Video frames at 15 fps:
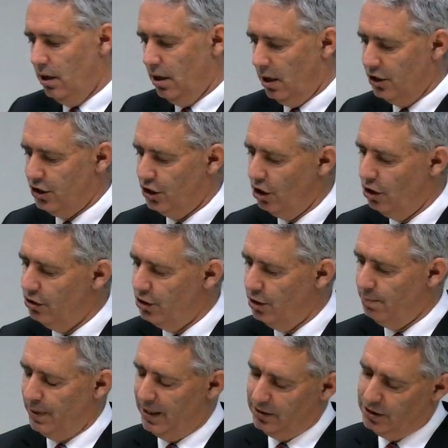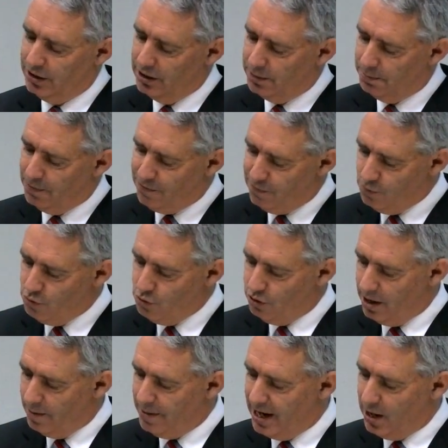I showed you pictures
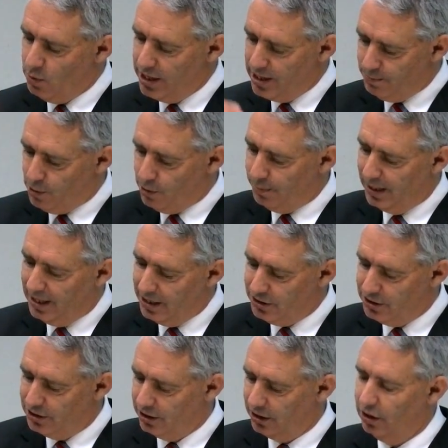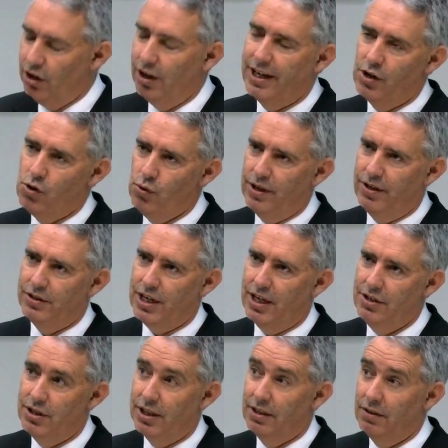before about where the population's declining or where it's
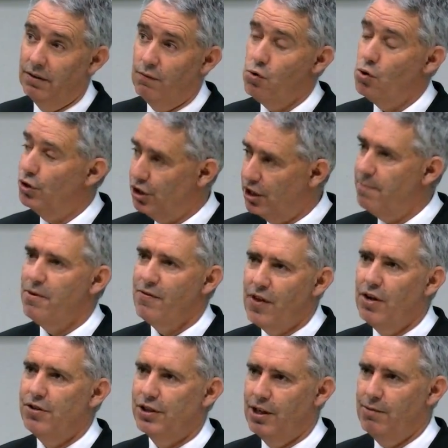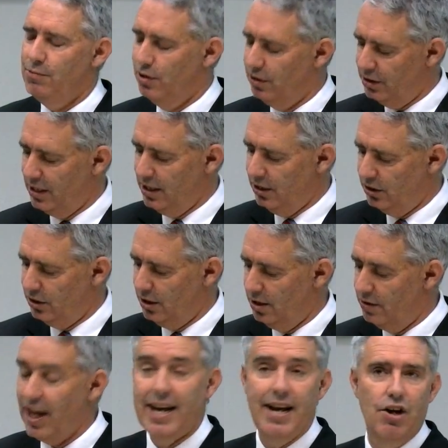ageing. For some of those communities,
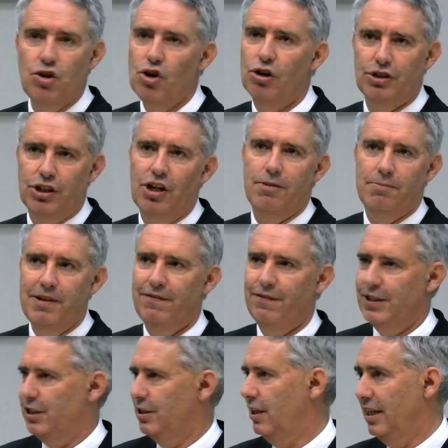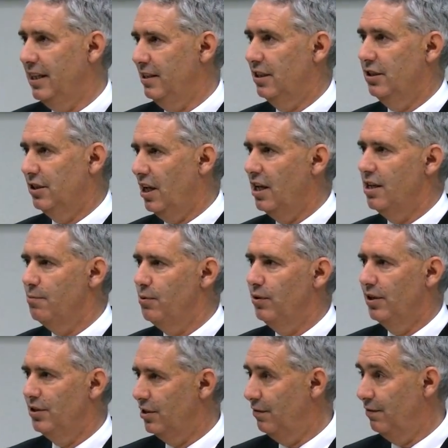they are not going to be fiscally
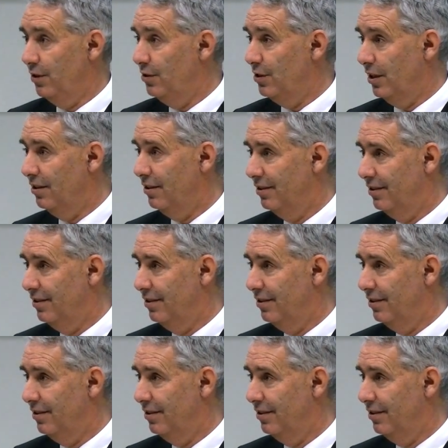sustainable into the future.